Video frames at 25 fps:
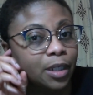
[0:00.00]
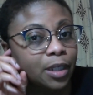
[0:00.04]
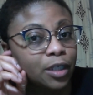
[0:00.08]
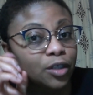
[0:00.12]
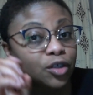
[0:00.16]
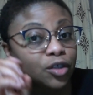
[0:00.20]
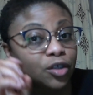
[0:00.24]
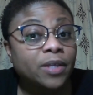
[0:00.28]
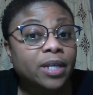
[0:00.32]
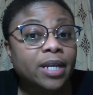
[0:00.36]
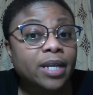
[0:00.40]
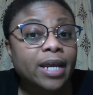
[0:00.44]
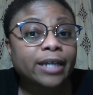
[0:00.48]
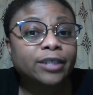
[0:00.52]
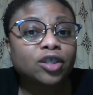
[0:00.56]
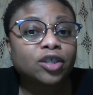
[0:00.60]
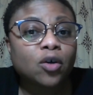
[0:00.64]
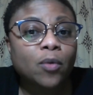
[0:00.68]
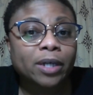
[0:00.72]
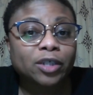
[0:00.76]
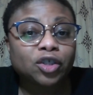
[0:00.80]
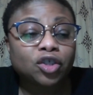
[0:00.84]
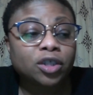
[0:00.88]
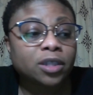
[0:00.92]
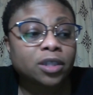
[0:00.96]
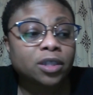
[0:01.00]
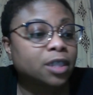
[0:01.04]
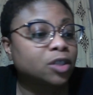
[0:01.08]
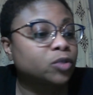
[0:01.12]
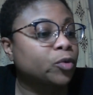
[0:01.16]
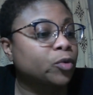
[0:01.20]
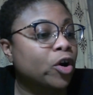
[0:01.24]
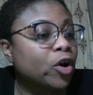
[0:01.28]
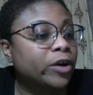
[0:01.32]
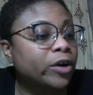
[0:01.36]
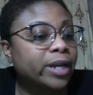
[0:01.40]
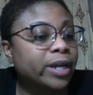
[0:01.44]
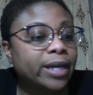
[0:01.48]
So the next question, because
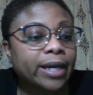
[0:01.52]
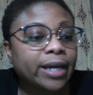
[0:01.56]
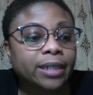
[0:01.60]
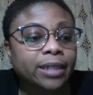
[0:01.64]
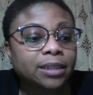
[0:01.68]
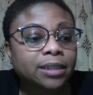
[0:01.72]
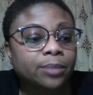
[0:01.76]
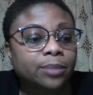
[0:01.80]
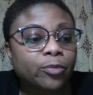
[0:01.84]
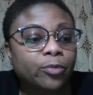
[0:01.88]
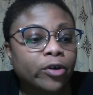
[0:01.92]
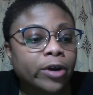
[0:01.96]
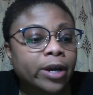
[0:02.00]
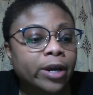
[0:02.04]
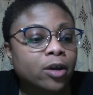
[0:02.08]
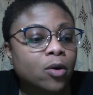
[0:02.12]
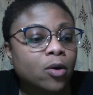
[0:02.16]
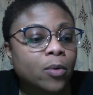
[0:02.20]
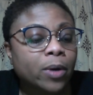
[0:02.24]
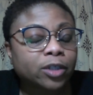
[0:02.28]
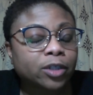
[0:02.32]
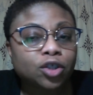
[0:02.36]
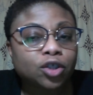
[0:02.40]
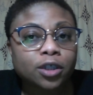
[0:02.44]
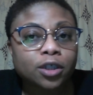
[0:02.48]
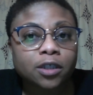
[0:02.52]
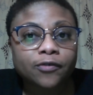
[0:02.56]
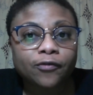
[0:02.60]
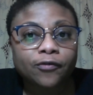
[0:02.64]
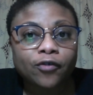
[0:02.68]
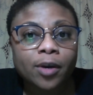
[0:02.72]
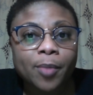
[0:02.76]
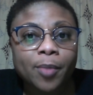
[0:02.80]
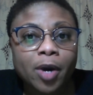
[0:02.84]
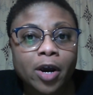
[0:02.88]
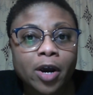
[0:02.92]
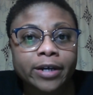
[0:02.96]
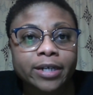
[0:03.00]
we're already getting some great questions
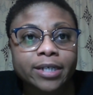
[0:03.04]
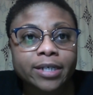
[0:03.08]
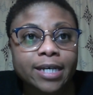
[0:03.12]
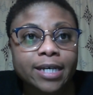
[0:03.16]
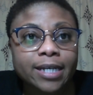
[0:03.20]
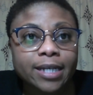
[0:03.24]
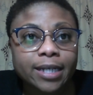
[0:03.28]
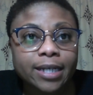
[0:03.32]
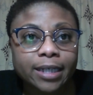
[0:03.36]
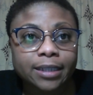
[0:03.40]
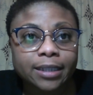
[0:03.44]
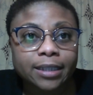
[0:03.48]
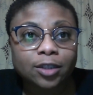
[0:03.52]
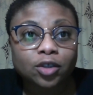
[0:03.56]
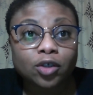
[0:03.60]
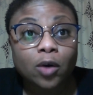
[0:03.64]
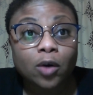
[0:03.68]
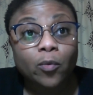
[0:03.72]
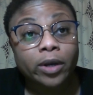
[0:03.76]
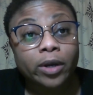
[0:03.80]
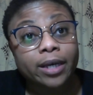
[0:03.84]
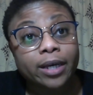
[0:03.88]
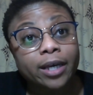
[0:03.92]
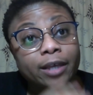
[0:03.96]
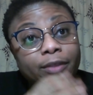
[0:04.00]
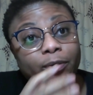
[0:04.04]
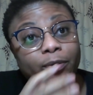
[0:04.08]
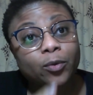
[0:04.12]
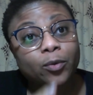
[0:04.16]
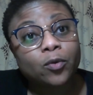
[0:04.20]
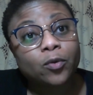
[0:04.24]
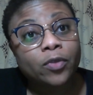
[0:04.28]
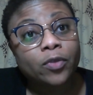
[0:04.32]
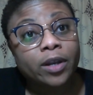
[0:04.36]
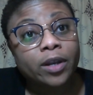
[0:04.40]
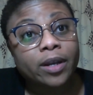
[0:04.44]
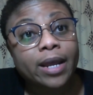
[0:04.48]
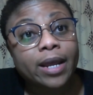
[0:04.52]
from our attendees, so I want to get
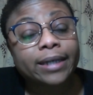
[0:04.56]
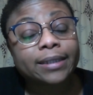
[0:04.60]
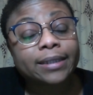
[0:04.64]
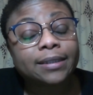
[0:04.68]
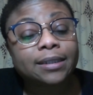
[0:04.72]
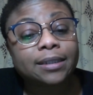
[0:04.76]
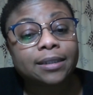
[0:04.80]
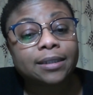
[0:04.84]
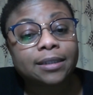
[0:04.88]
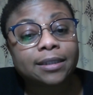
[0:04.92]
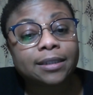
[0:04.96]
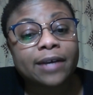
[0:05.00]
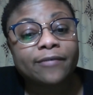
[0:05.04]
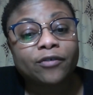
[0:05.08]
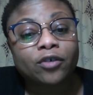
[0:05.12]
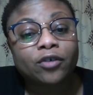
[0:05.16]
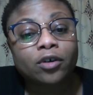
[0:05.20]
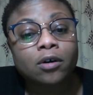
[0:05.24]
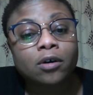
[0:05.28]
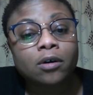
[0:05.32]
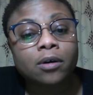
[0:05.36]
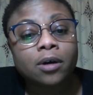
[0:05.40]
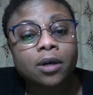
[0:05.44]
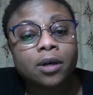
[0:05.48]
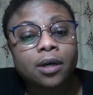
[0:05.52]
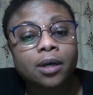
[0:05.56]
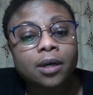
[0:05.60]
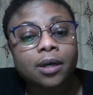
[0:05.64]
through the next several